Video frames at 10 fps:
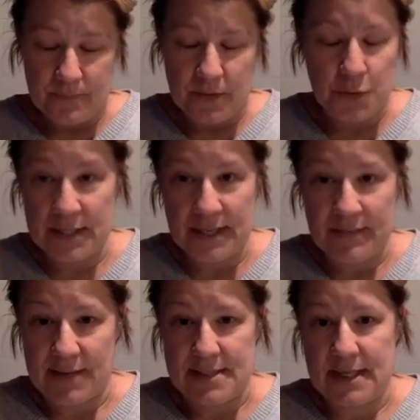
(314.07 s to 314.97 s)
you didn't get
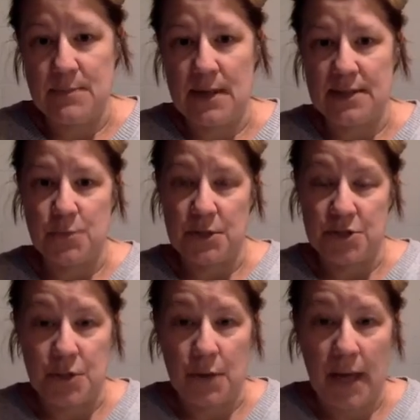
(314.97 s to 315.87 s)
that 6 months, which
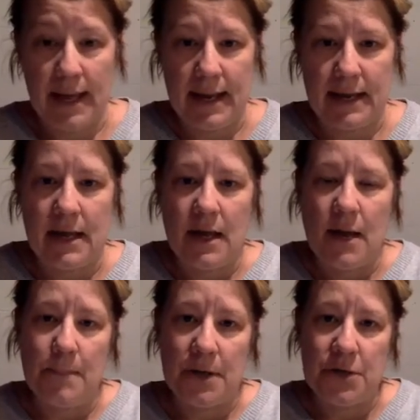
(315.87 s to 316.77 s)
is okay,
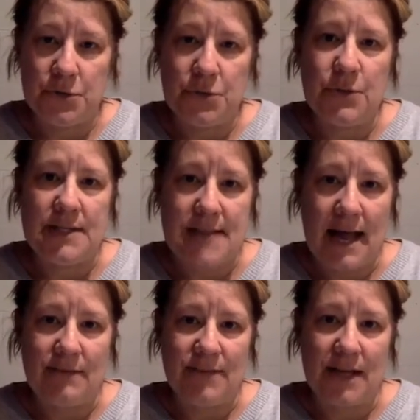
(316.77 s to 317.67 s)
but you do need to
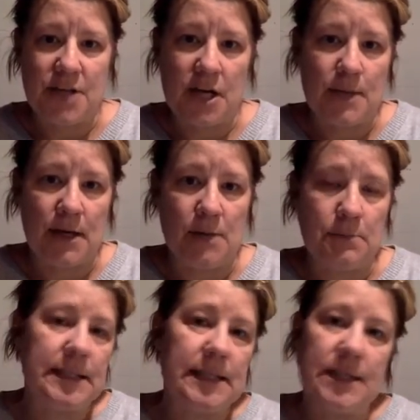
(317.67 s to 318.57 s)
have that document
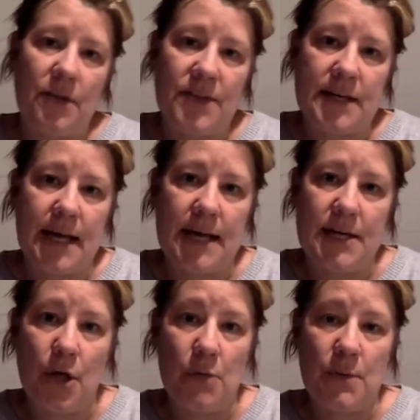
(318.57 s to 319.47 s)
completely authenticated
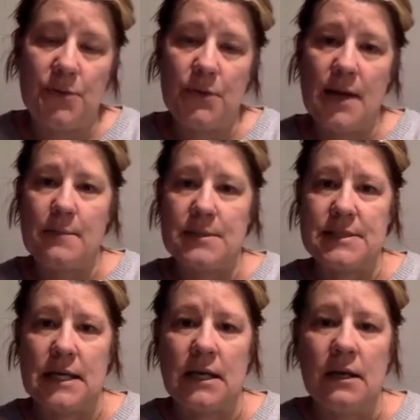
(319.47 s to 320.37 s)
all the way through the
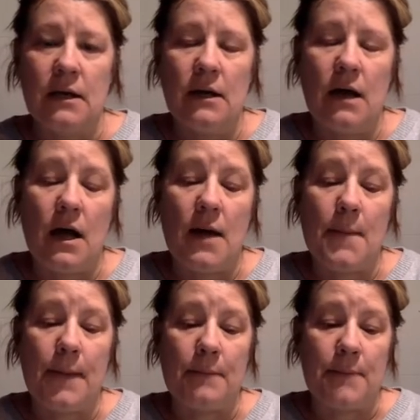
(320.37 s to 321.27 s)
embassy
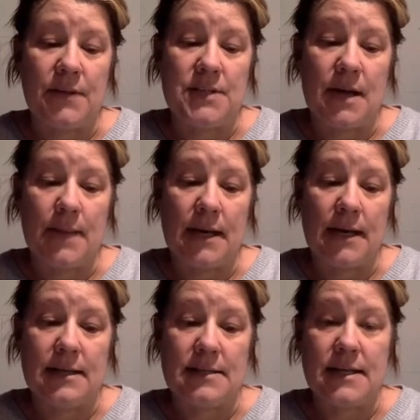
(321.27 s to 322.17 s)
by the time that
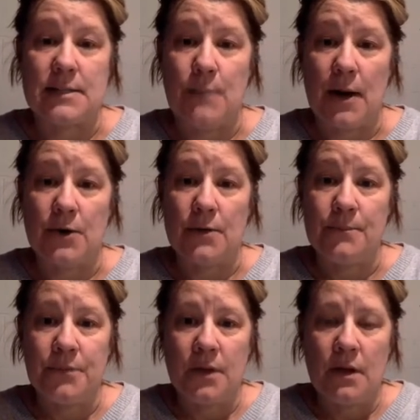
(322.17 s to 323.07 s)
is expired.
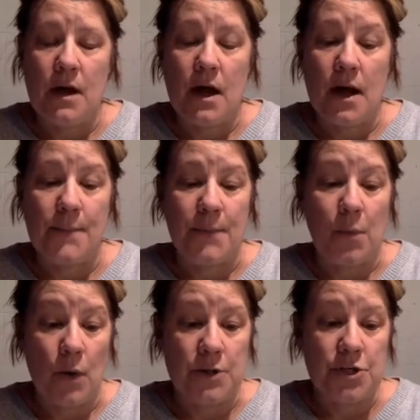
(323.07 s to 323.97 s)

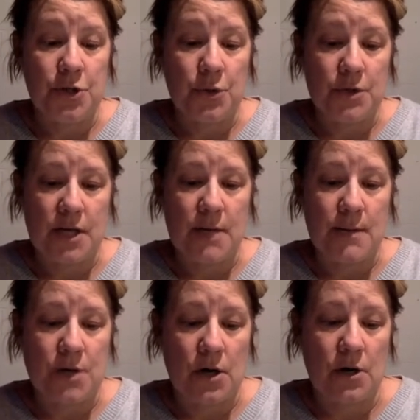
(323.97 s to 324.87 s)
Once your
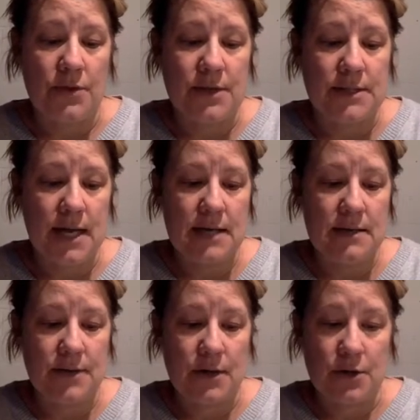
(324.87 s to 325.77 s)
documents are
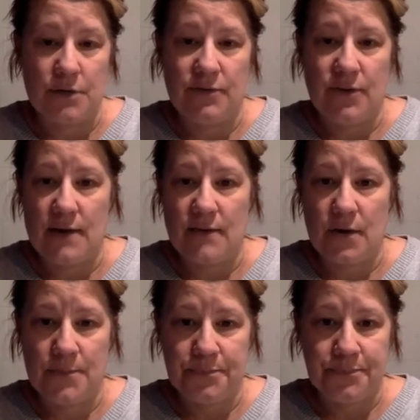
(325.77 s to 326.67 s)
authenticated, they are good forever.